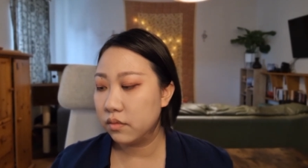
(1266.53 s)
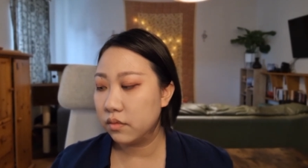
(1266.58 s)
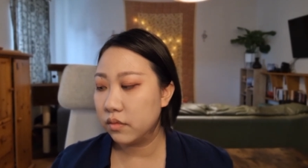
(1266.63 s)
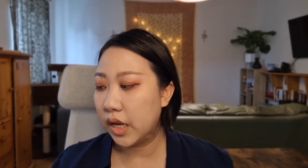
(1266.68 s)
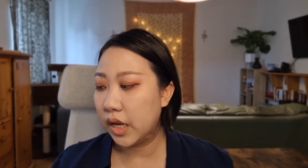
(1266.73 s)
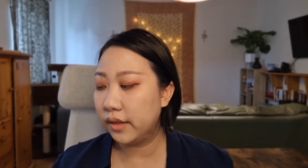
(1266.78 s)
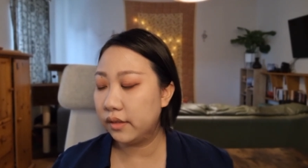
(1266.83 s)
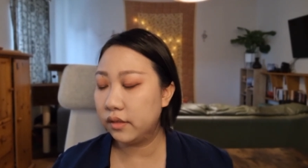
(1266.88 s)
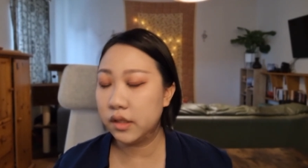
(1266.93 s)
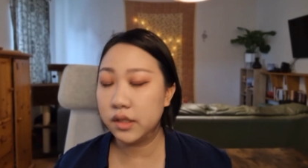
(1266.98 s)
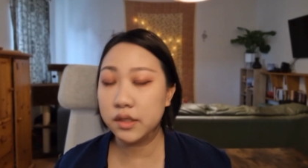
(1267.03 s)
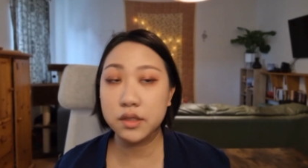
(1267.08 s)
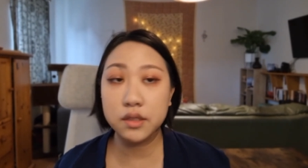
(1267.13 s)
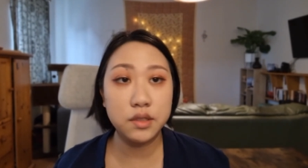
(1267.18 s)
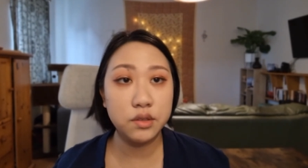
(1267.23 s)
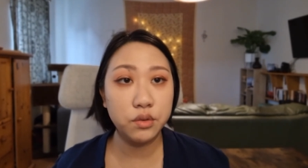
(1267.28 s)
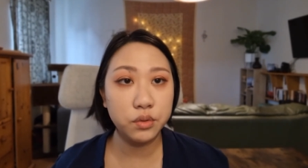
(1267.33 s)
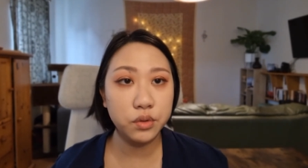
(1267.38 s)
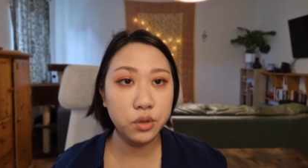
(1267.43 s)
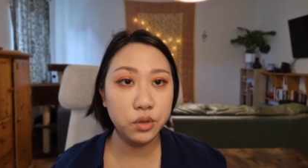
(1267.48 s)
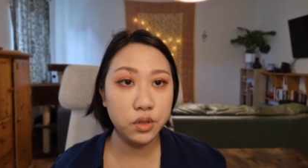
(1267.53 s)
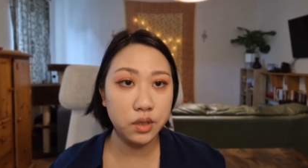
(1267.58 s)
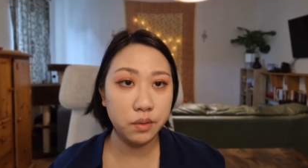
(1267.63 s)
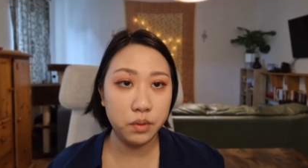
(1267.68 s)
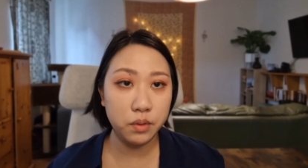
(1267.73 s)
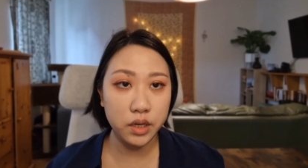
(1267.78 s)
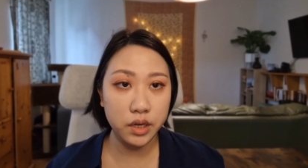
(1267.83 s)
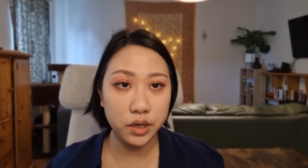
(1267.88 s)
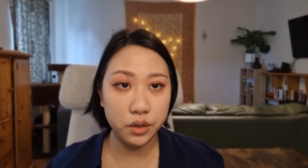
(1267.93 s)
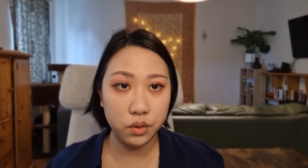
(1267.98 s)
And this is also
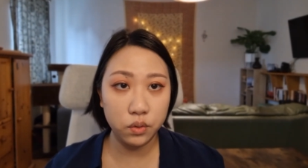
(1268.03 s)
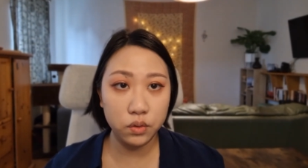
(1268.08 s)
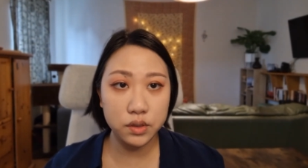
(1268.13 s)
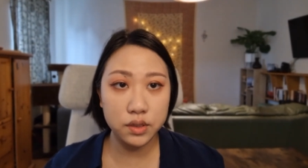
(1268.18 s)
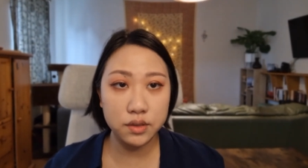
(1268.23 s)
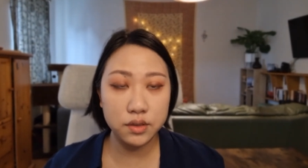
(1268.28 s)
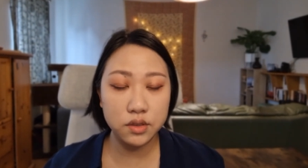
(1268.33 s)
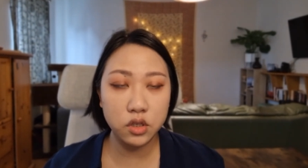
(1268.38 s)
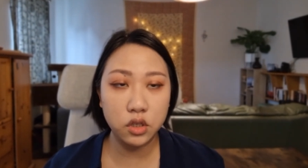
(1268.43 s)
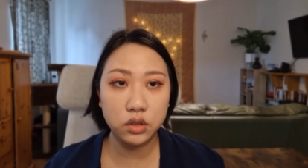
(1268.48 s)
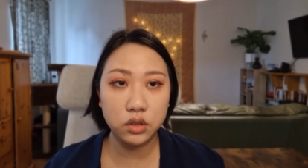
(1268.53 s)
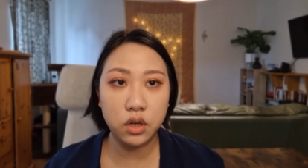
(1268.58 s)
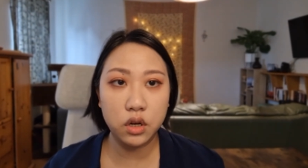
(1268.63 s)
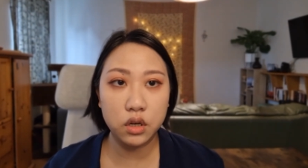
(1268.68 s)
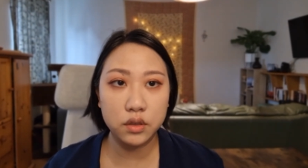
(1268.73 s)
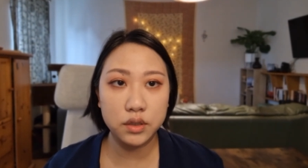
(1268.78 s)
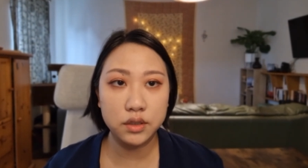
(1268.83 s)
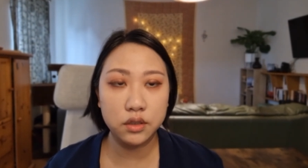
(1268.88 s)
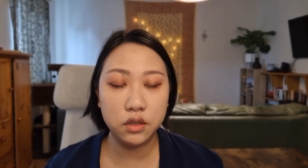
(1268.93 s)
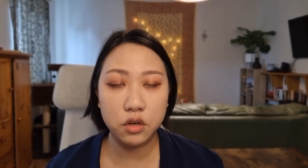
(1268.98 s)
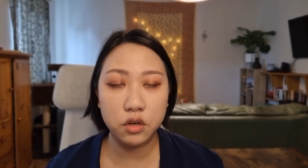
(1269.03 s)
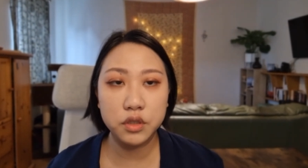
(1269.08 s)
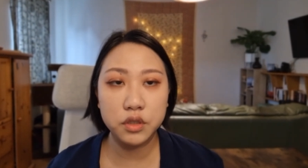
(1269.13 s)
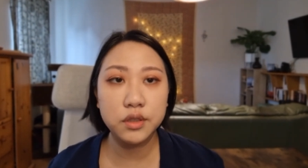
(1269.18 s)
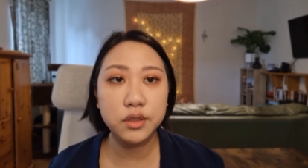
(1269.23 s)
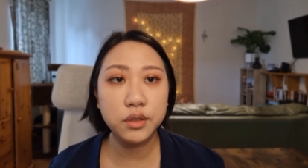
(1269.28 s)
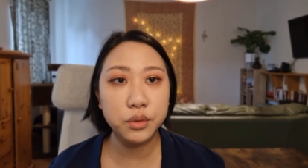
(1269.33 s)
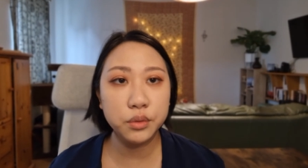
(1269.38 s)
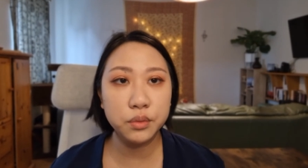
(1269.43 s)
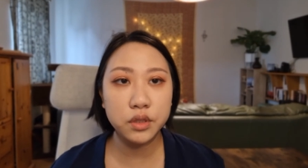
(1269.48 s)
something I noticed on Lauren
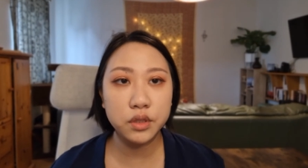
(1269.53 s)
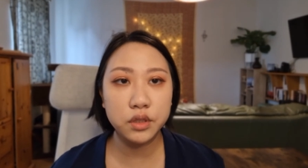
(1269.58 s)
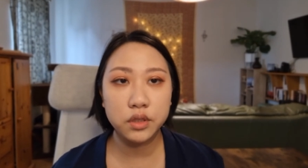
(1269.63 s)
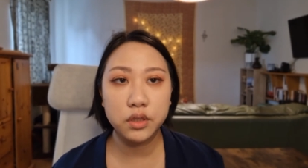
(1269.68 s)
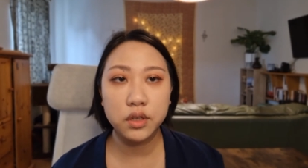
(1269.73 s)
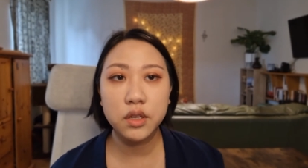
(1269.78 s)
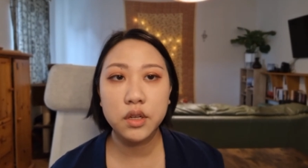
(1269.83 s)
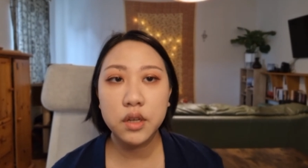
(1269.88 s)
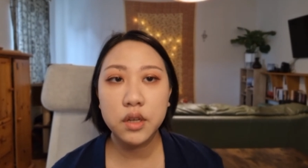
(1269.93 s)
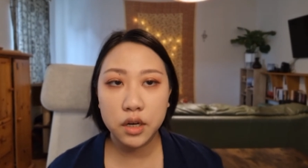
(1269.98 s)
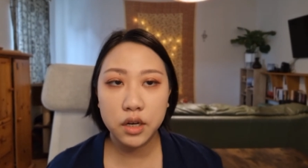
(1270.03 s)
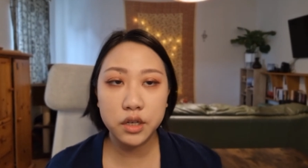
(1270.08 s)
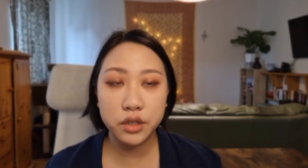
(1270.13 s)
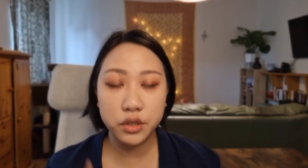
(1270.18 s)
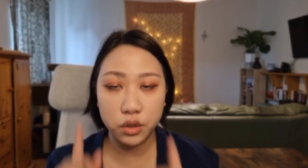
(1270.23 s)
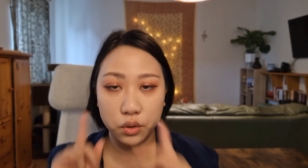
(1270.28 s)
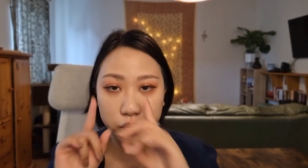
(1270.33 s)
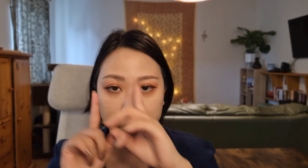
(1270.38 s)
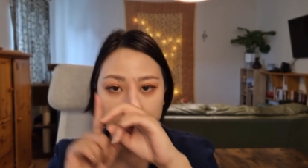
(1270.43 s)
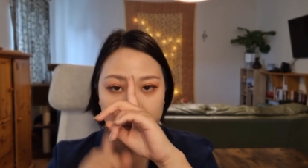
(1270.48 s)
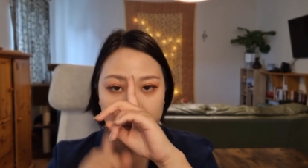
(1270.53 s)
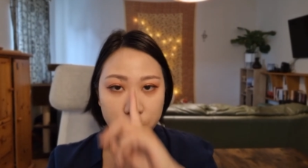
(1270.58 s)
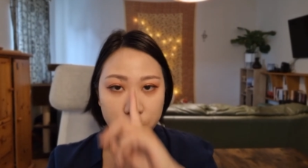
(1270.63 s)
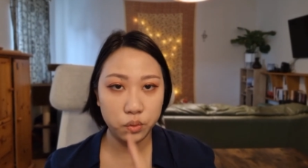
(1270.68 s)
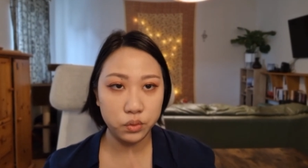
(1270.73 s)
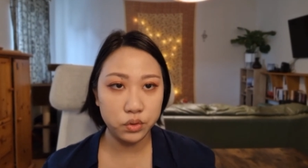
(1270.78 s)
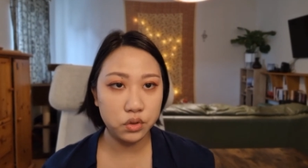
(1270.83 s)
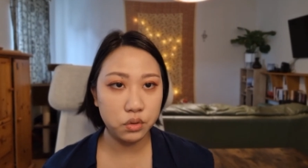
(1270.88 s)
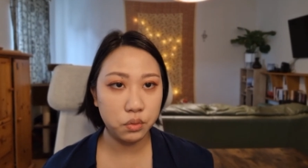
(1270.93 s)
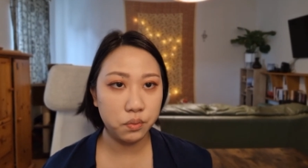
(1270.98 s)
Luke. Her nose is
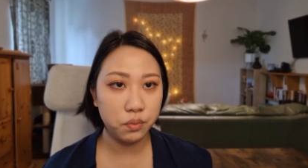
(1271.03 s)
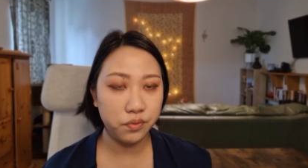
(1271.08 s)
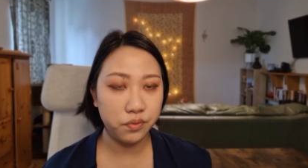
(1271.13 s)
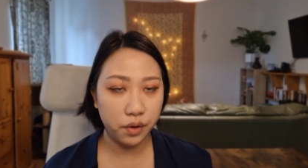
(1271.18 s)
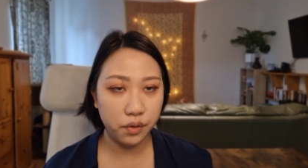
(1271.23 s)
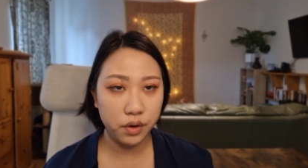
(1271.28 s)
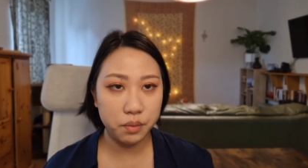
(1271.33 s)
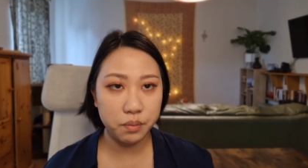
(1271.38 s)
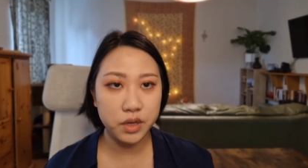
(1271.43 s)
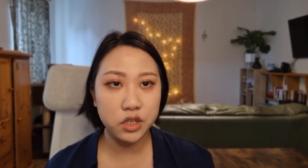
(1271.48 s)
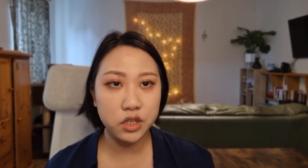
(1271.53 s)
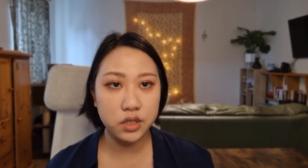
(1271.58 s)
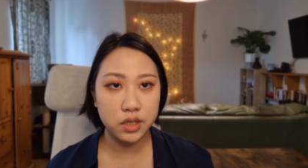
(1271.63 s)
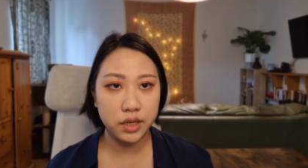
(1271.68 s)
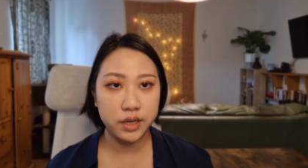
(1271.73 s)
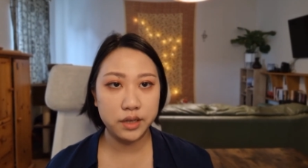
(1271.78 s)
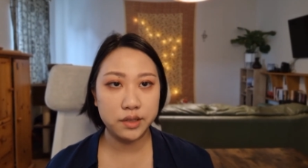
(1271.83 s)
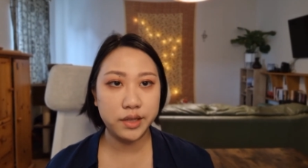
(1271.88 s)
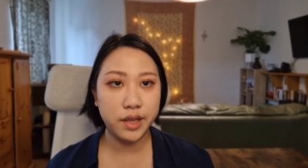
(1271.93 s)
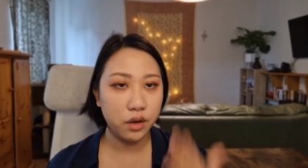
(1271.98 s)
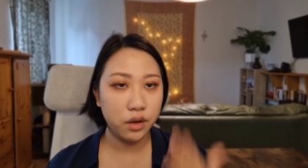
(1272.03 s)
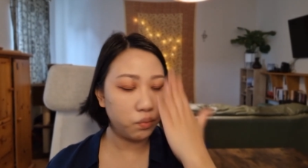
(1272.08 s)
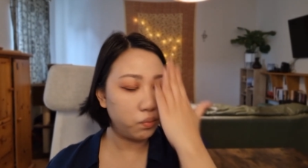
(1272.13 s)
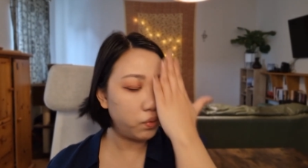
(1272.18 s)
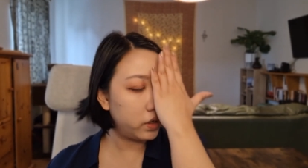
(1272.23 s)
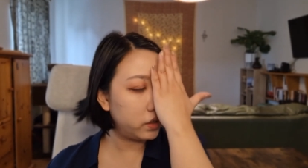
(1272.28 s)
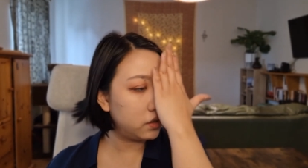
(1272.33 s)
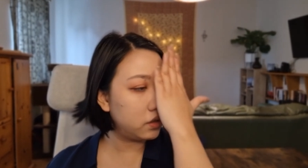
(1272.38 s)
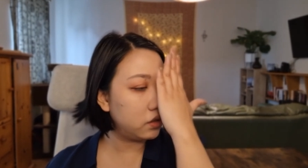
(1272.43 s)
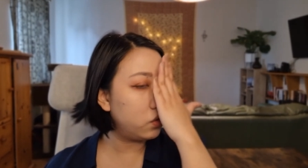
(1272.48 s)
also very much like that, where
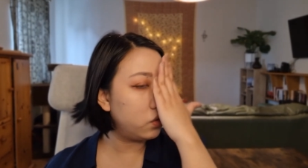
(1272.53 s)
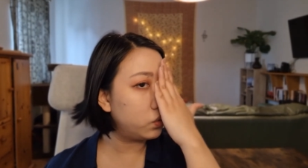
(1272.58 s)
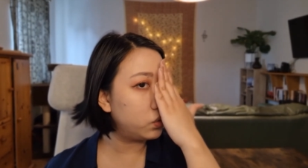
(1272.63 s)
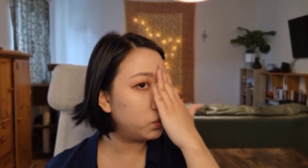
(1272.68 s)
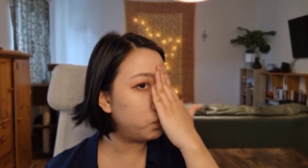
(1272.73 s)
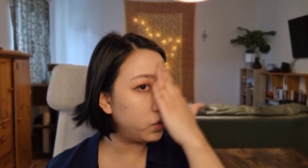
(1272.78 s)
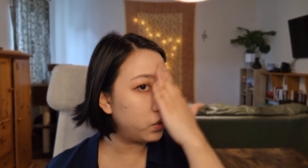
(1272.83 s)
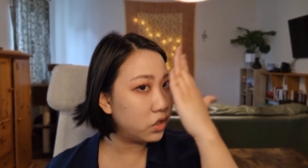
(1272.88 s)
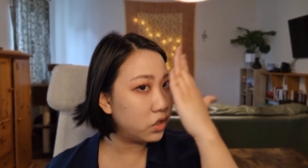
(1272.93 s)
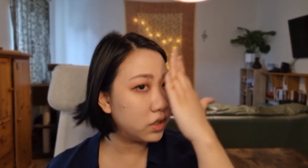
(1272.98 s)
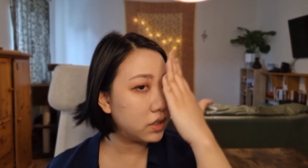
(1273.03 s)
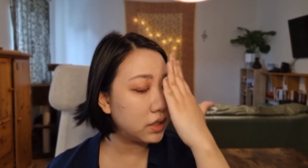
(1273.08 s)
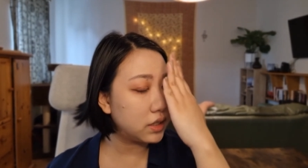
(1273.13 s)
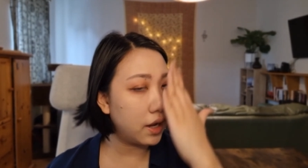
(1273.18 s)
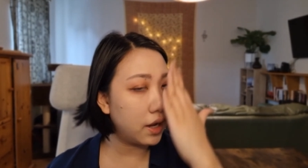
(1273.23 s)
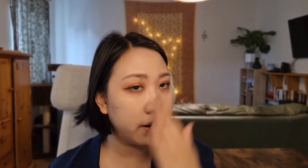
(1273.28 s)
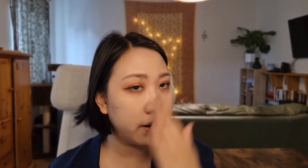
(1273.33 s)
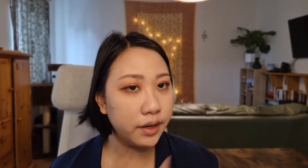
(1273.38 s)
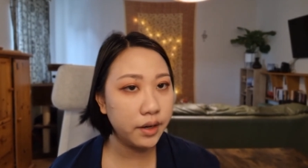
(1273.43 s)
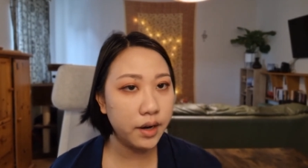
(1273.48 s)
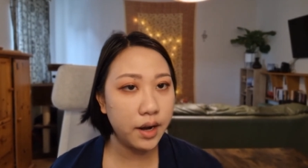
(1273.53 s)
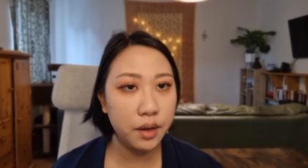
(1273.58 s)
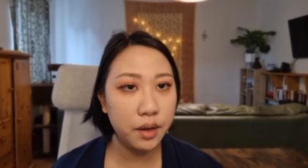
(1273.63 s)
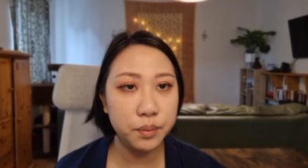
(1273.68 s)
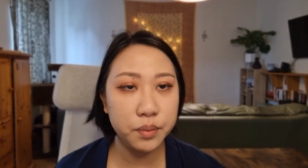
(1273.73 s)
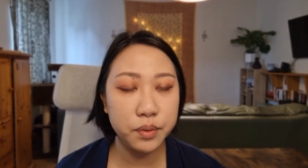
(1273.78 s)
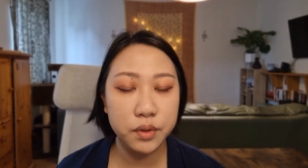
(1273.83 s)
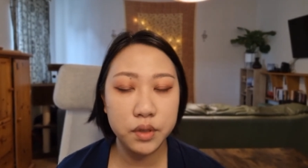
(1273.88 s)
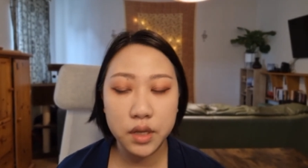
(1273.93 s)
the nose bridge is higher up.